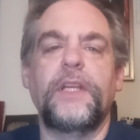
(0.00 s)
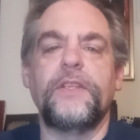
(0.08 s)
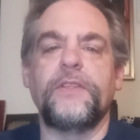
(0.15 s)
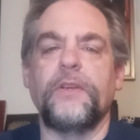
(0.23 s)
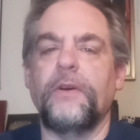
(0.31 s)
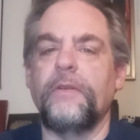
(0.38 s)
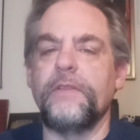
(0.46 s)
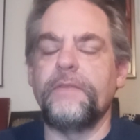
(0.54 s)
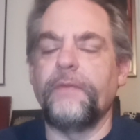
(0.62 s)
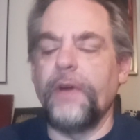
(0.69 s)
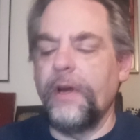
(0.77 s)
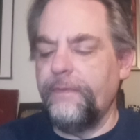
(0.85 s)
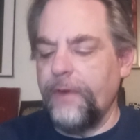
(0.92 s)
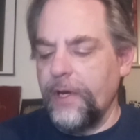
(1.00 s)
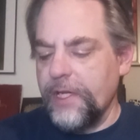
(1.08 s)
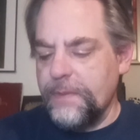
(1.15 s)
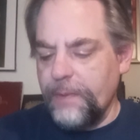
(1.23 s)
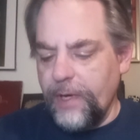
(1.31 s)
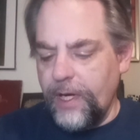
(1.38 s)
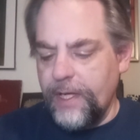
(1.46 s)
So it was a very fun
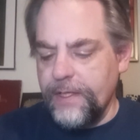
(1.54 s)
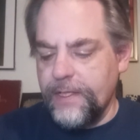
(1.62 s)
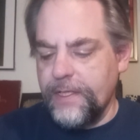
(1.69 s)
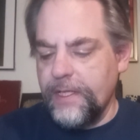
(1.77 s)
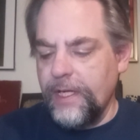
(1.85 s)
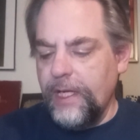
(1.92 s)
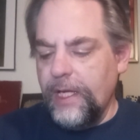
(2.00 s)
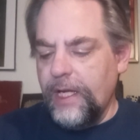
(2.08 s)
experience.